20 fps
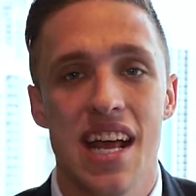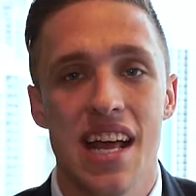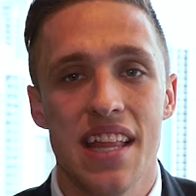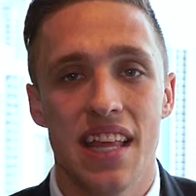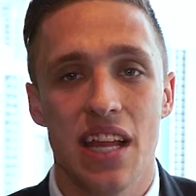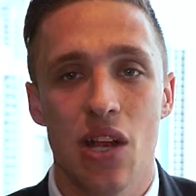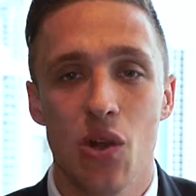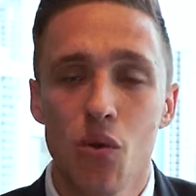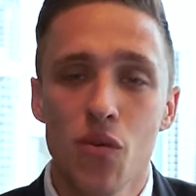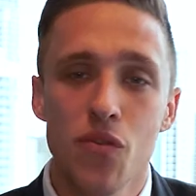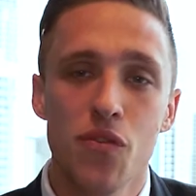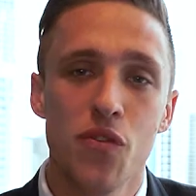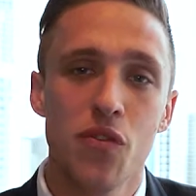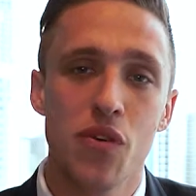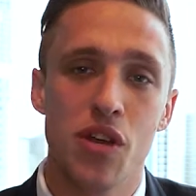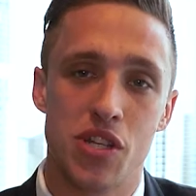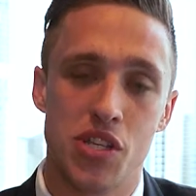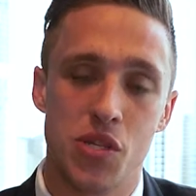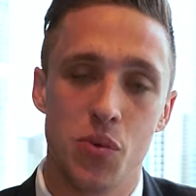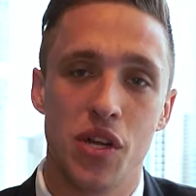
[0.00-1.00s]
they look for
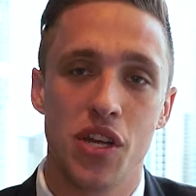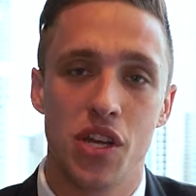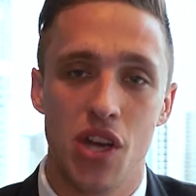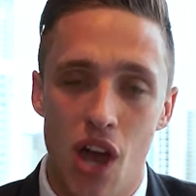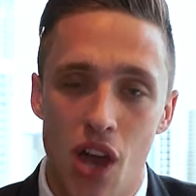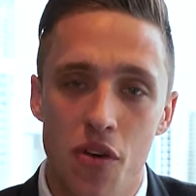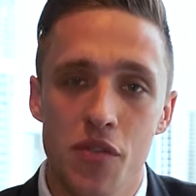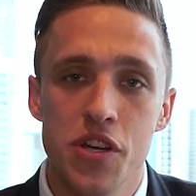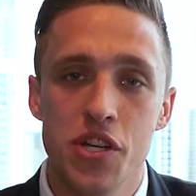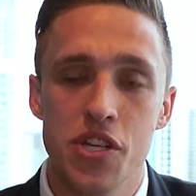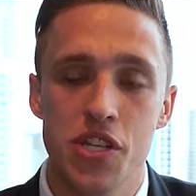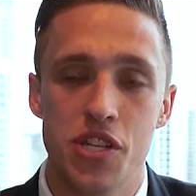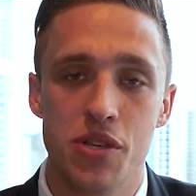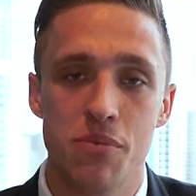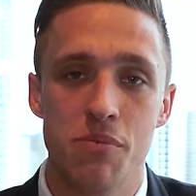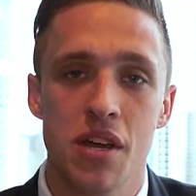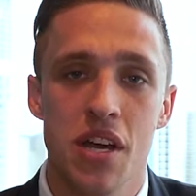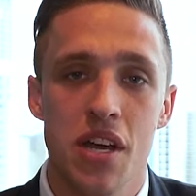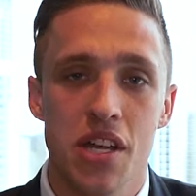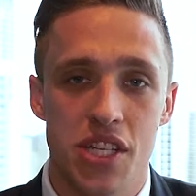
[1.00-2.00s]
us to encourage
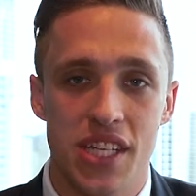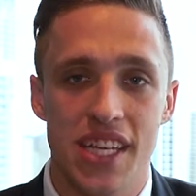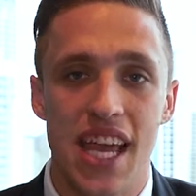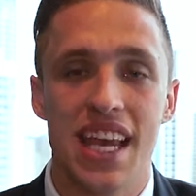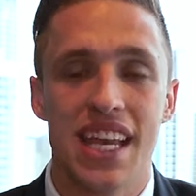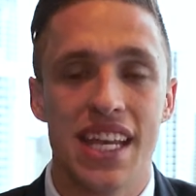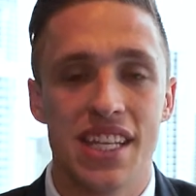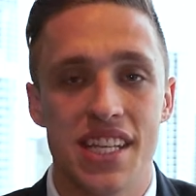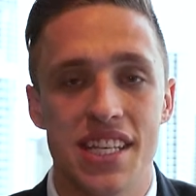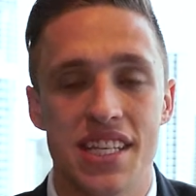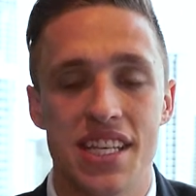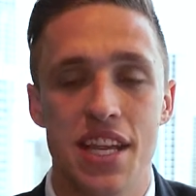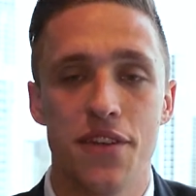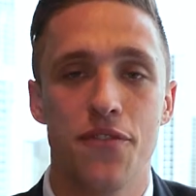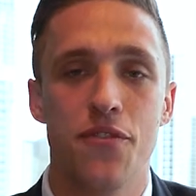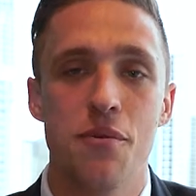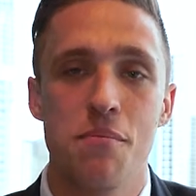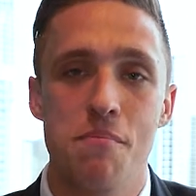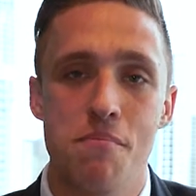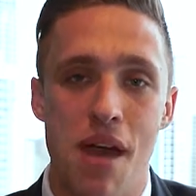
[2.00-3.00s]
them to get into
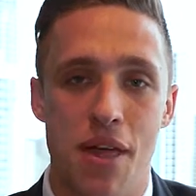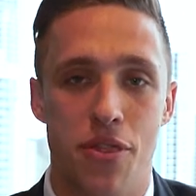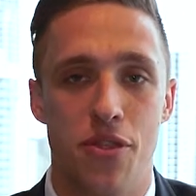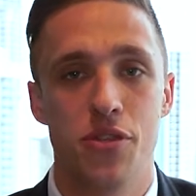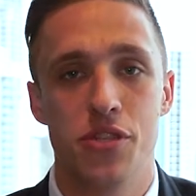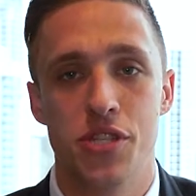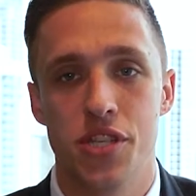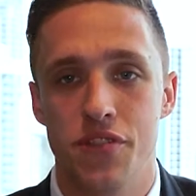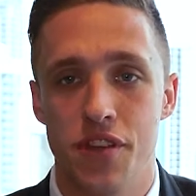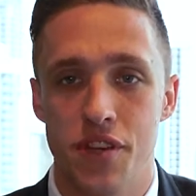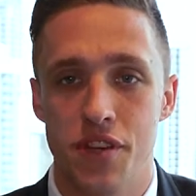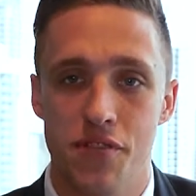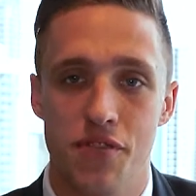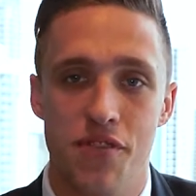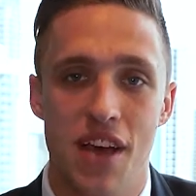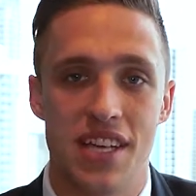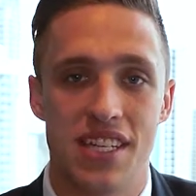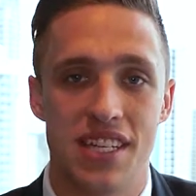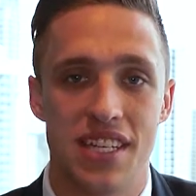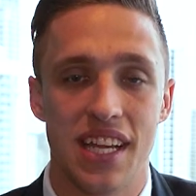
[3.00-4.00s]
different methods of
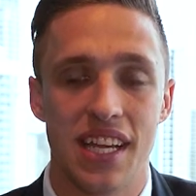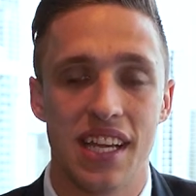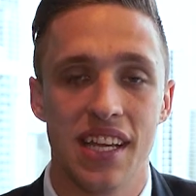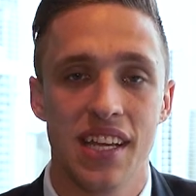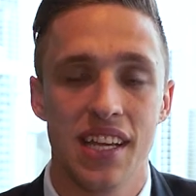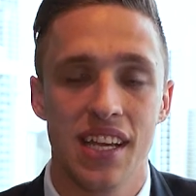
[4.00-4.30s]
investing.